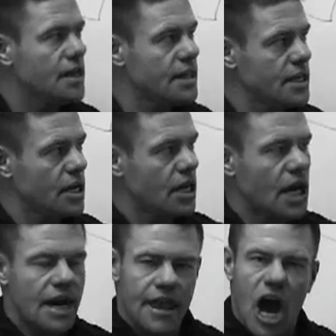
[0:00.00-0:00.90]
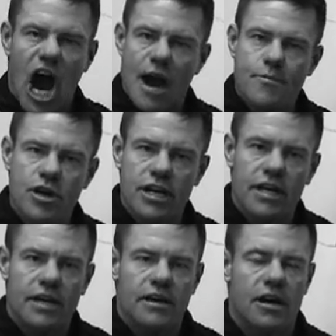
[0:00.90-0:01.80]
the kind of the hybrid
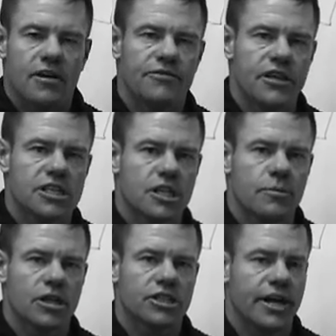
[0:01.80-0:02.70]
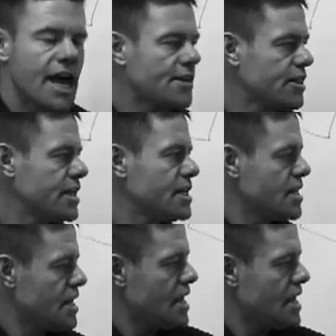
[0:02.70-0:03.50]
fitness of the military athlete,